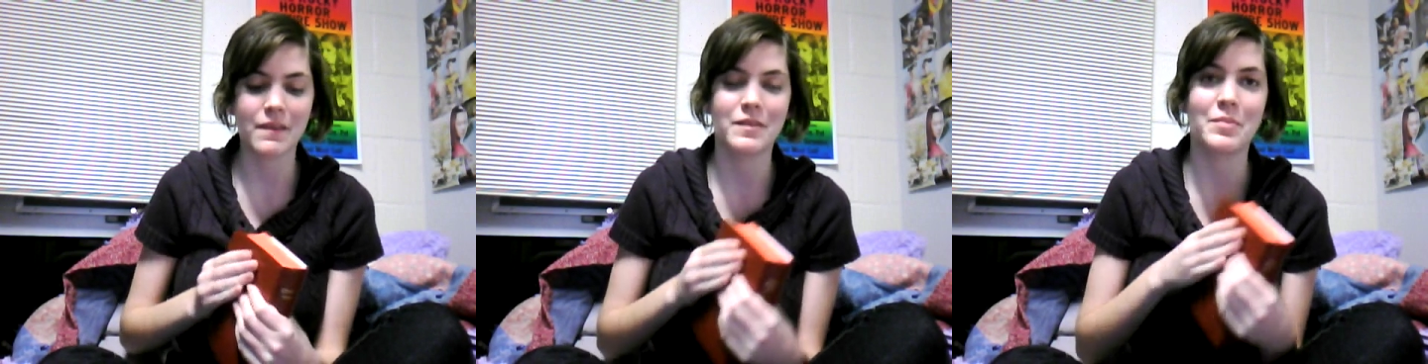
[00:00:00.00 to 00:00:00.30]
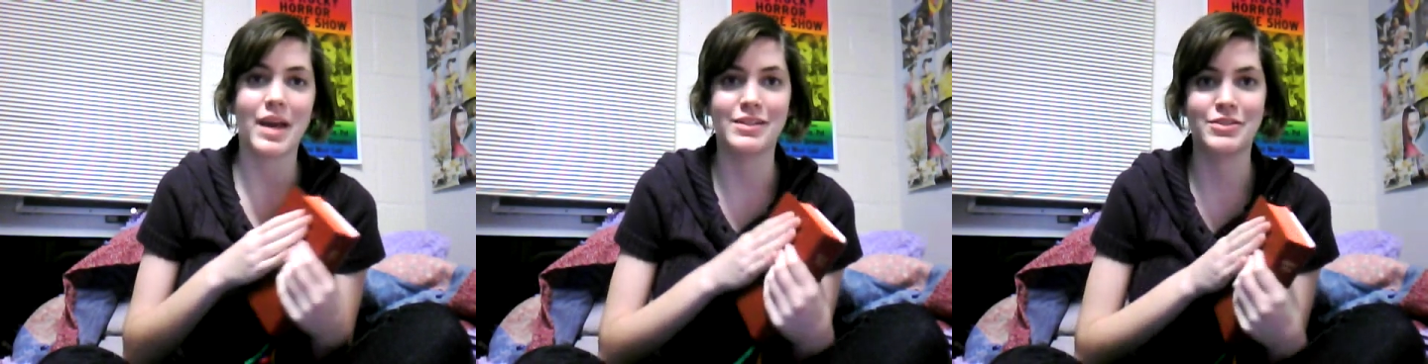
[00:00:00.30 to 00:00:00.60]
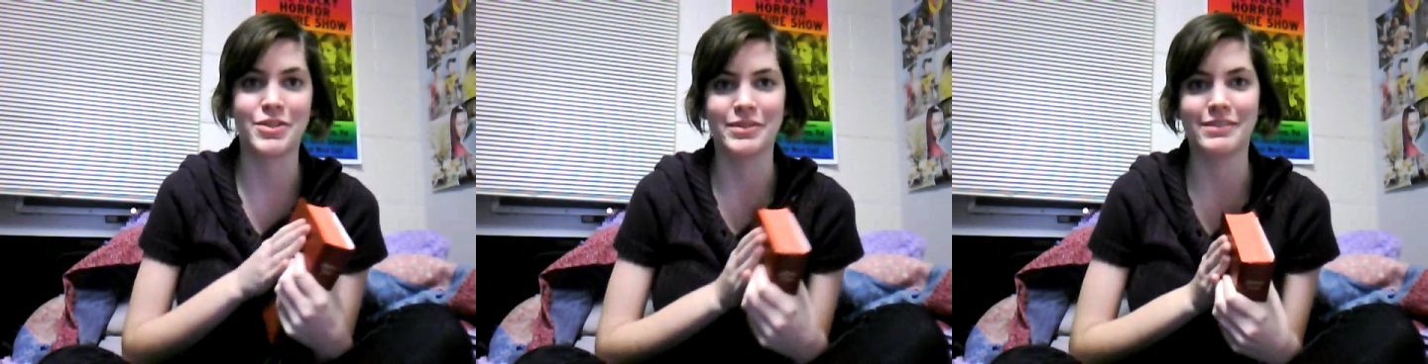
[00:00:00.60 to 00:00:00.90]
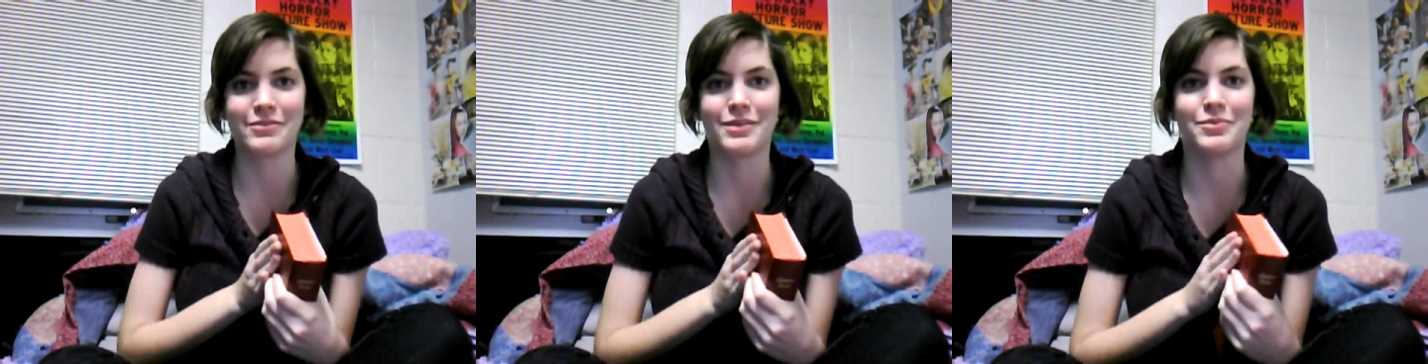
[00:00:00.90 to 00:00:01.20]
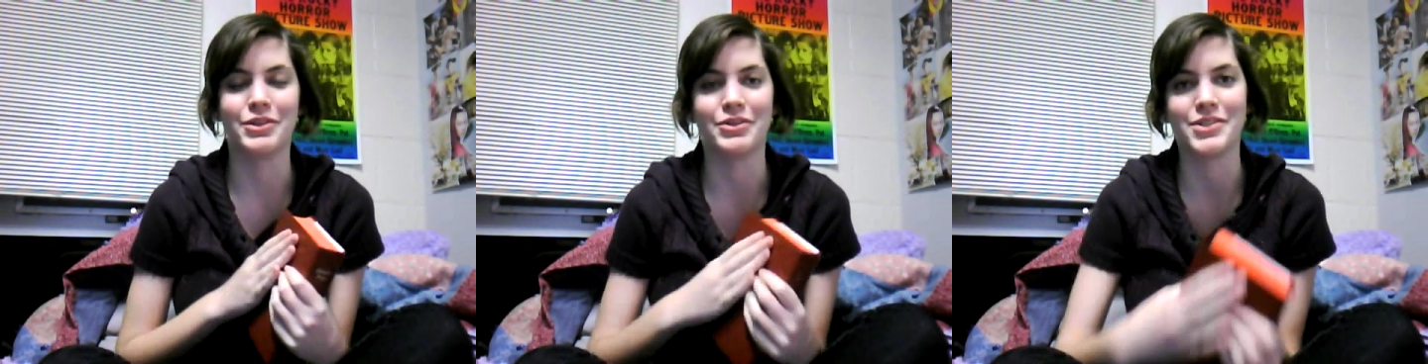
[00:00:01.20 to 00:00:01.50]
the page to read
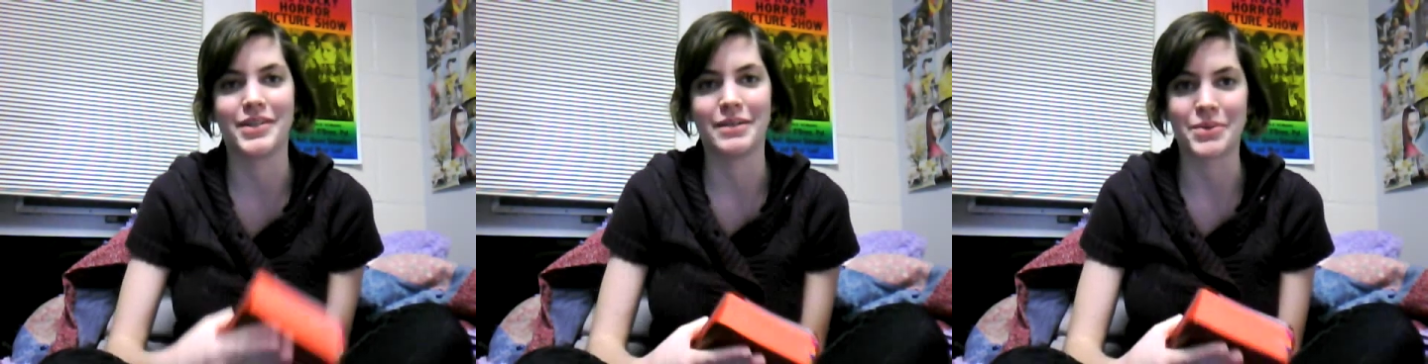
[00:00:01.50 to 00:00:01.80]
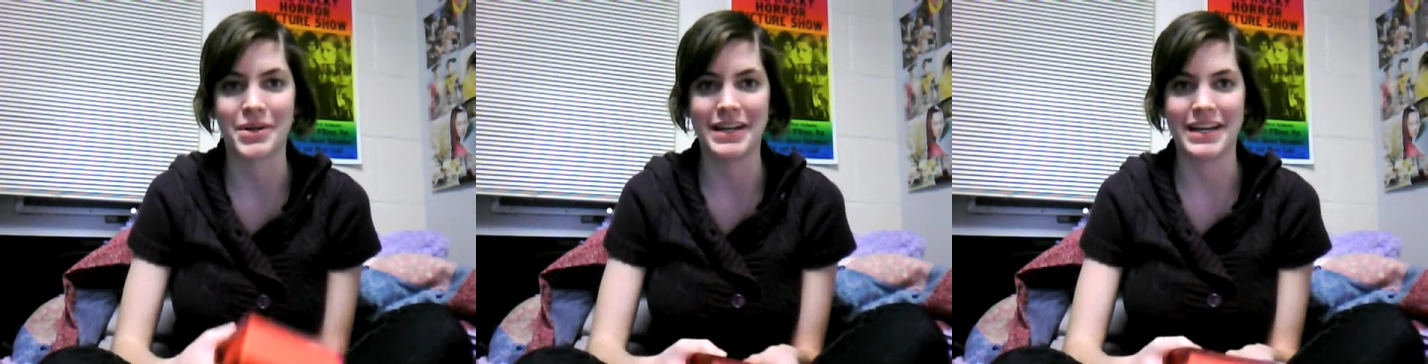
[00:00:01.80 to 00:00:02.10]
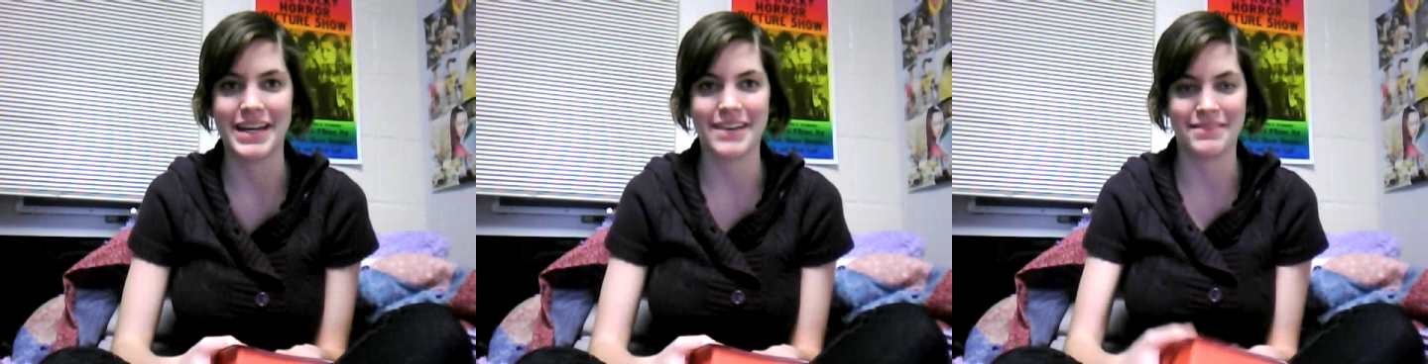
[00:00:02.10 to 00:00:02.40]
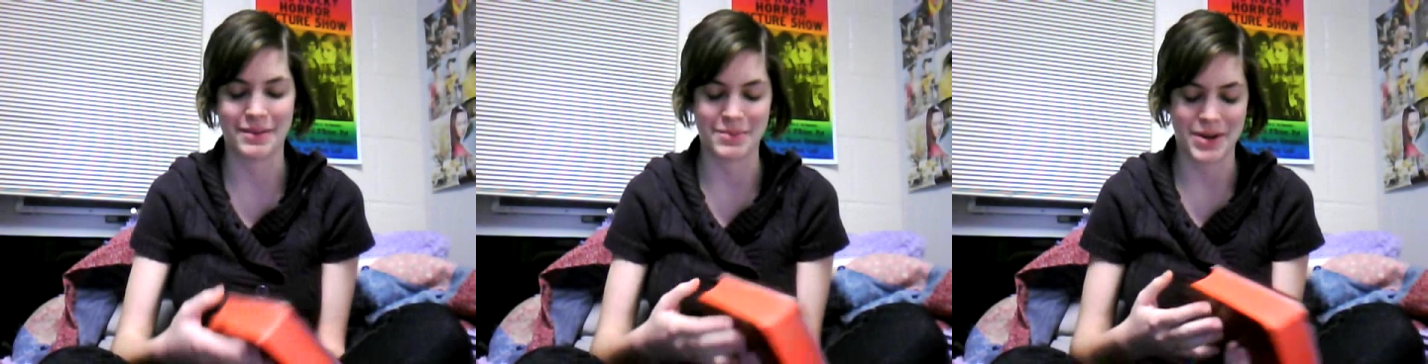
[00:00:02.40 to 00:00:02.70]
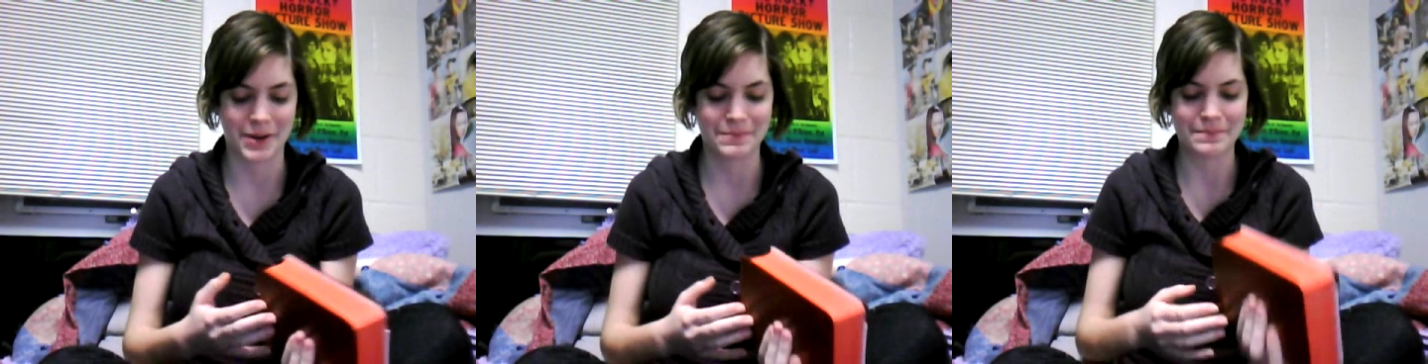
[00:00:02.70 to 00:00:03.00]
from when you're doing morning and evening prayer.